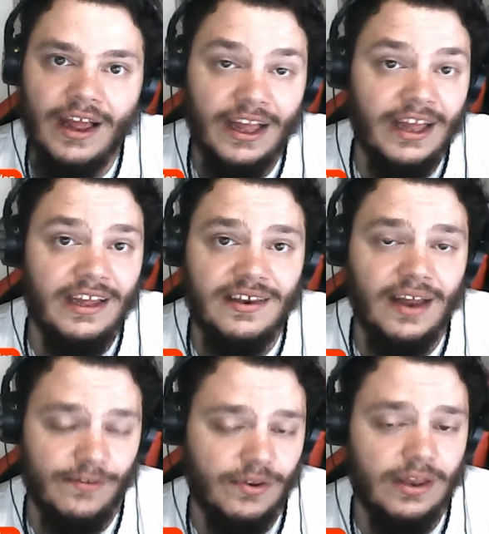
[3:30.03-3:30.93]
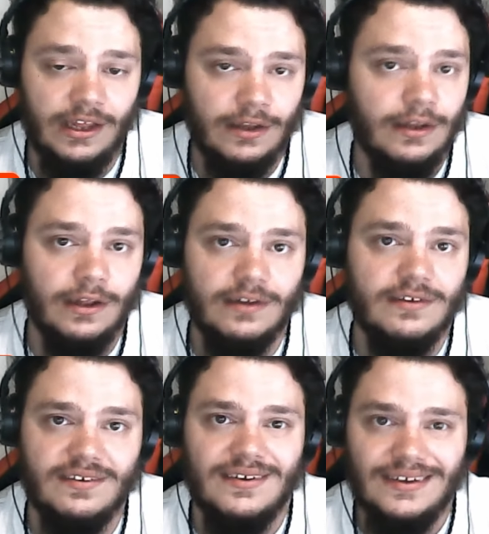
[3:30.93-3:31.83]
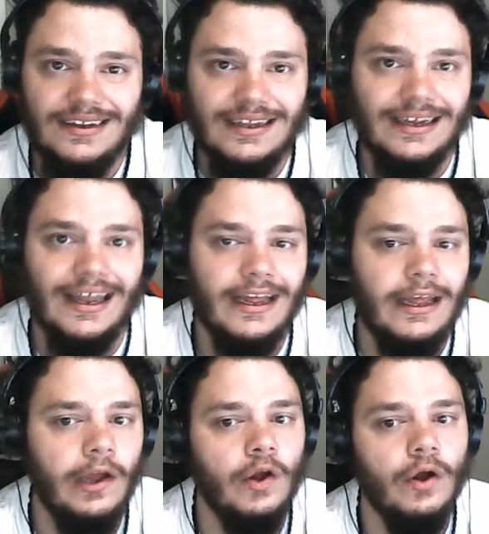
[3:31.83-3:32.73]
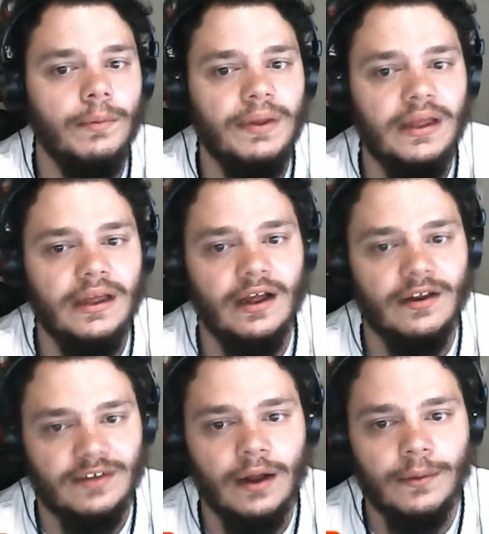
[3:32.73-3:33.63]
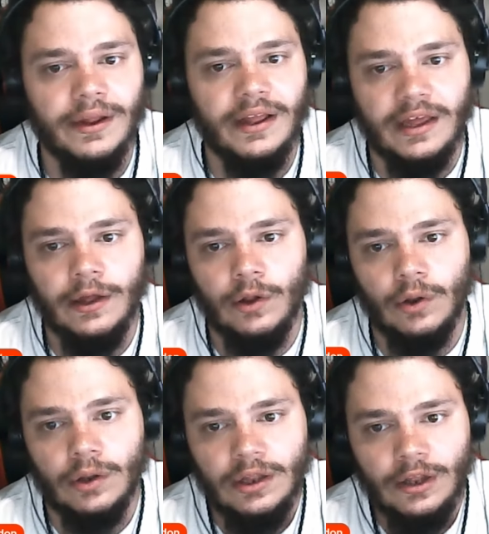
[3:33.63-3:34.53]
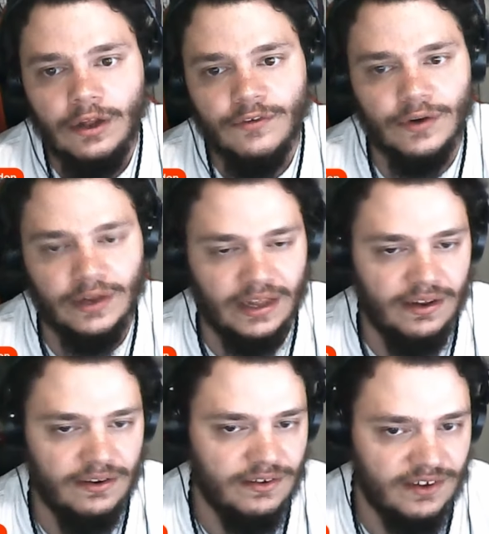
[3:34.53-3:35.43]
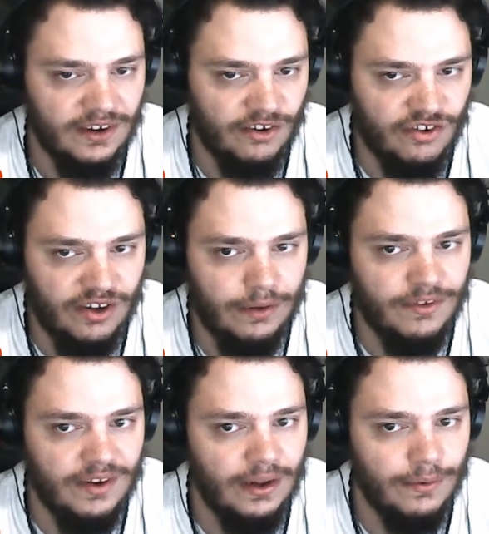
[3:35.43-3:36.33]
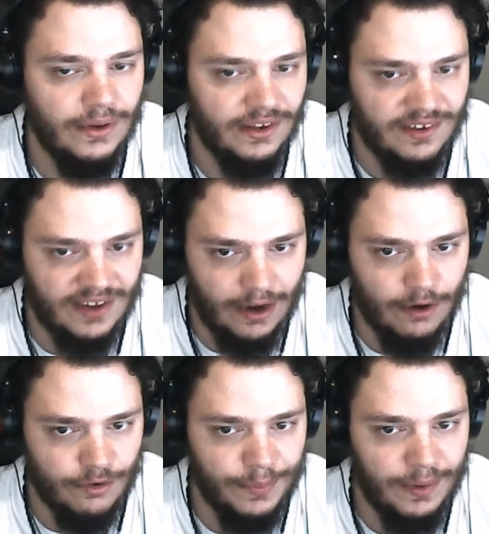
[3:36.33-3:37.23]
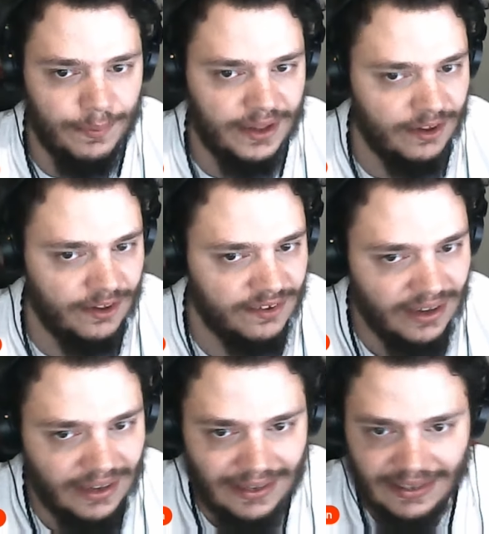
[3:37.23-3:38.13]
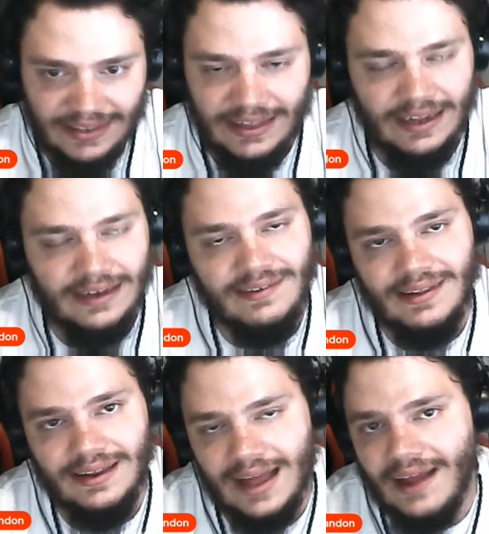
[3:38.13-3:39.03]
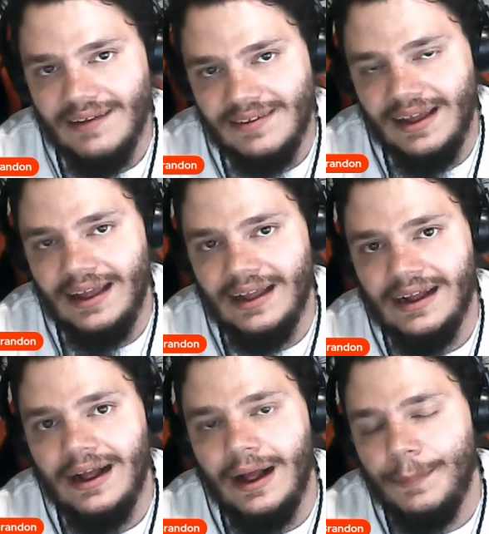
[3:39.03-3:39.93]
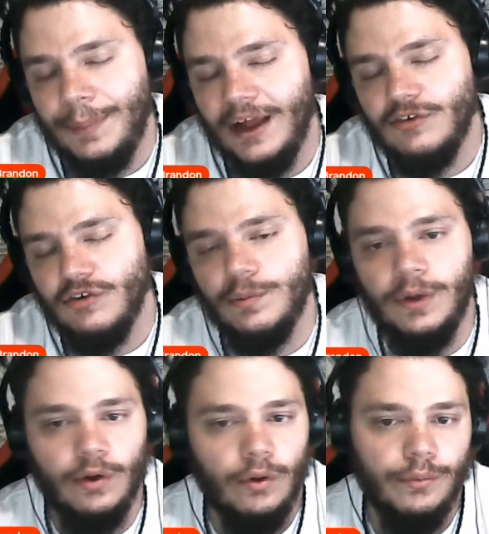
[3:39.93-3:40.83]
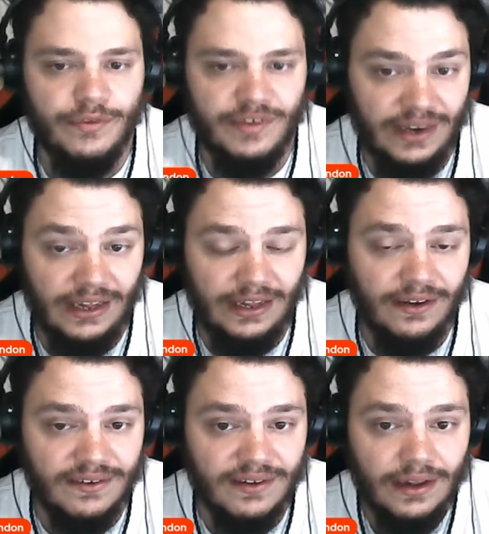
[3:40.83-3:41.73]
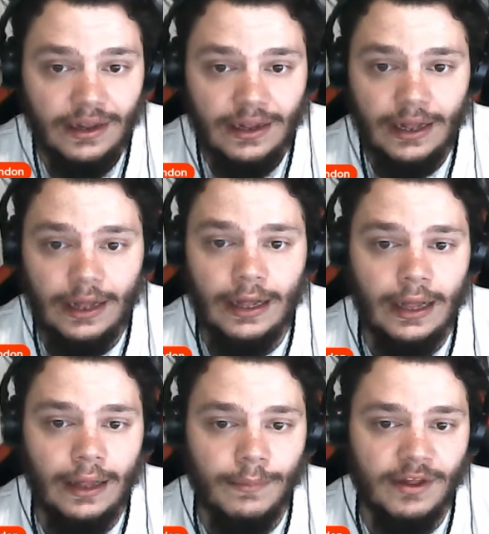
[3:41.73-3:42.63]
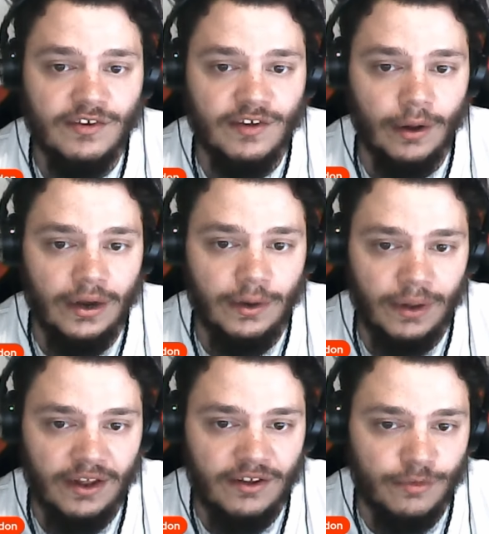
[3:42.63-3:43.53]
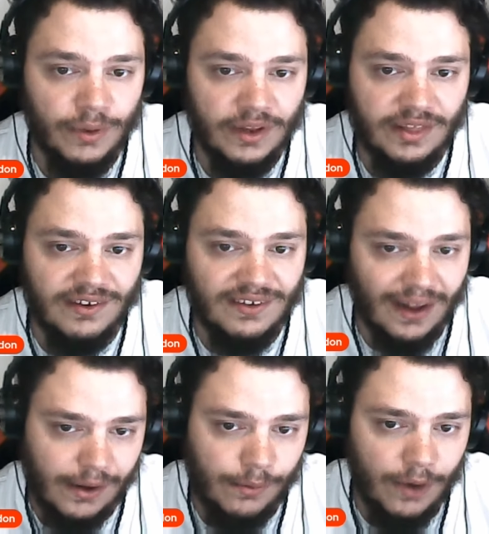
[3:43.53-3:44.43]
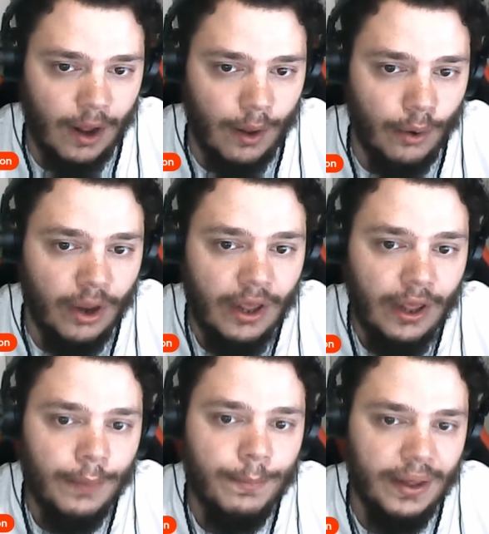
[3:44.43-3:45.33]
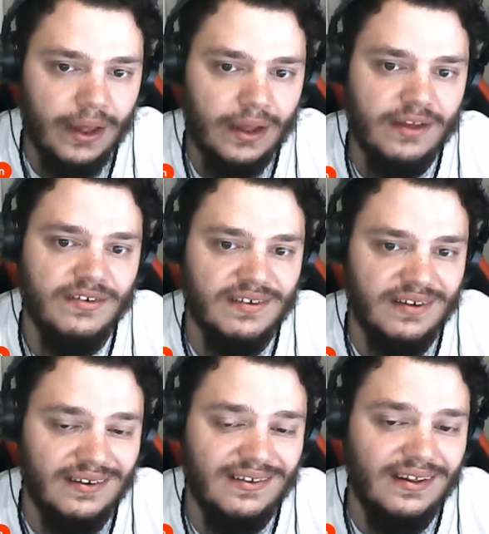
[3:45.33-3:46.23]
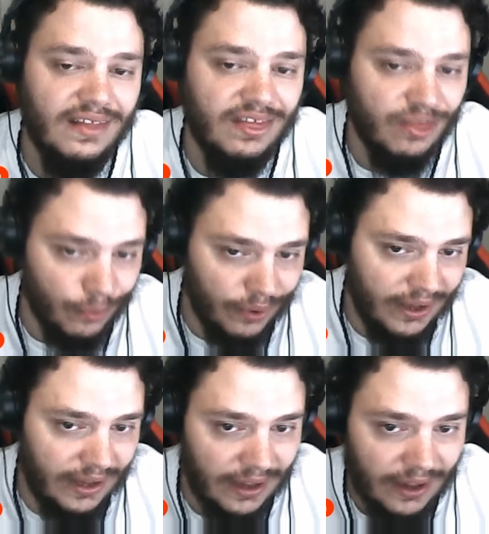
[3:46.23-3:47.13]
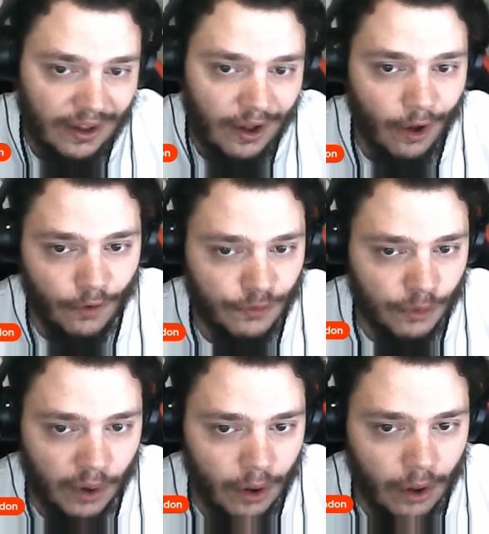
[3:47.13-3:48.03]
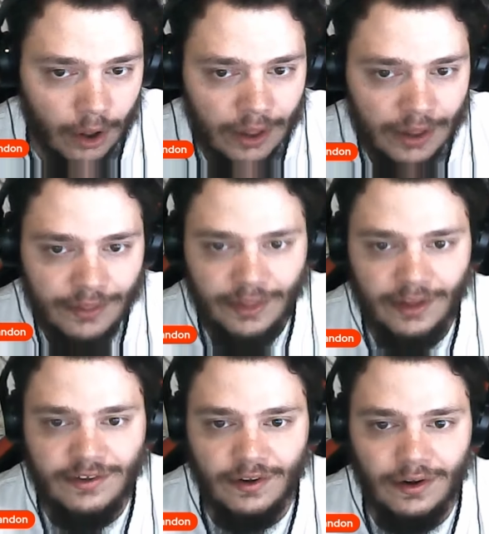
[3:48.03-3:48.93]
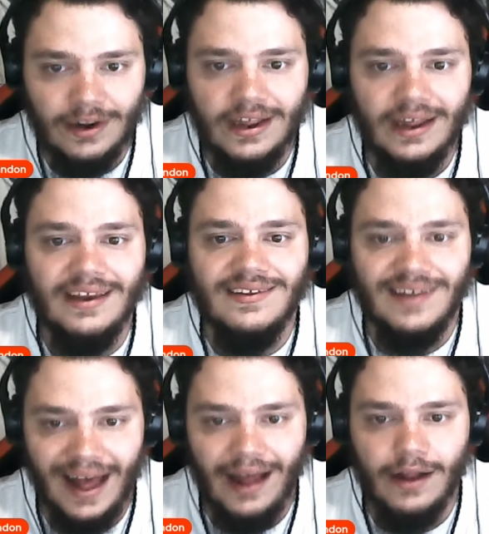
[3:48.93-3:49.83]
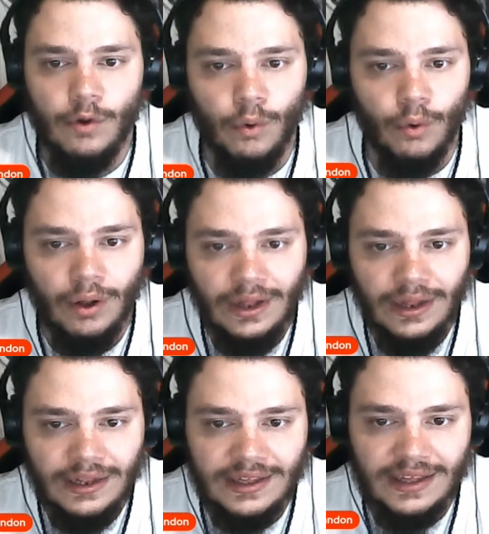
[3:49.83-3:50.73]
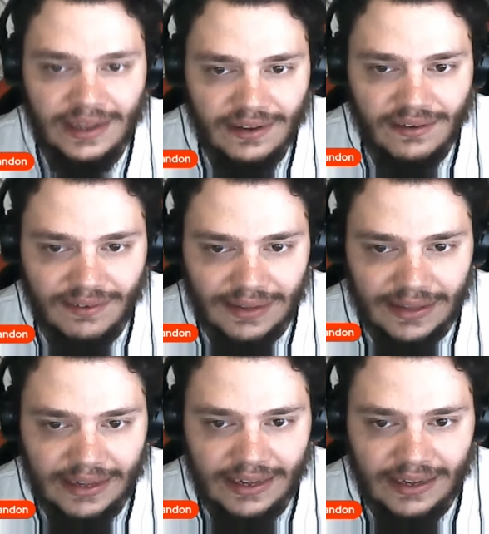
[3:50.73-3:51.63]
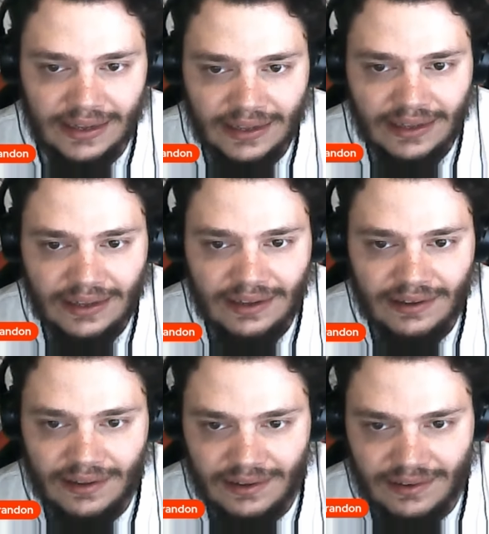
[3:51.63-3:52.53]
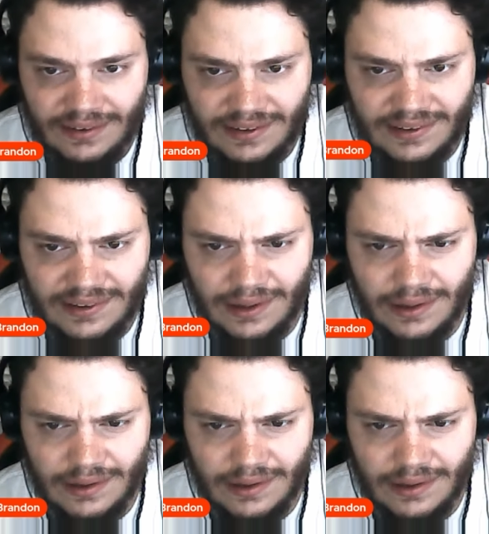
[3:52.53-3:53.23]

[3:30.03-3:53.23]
he definitely looks like he could be a Tyreek Hill for the Kansas City Chiefs, and that really scares me because that's the last thing a Patrick Mahomes needs. So anyways, with the second round pick, 63 overall, they took tackle Kingsley Sematoa.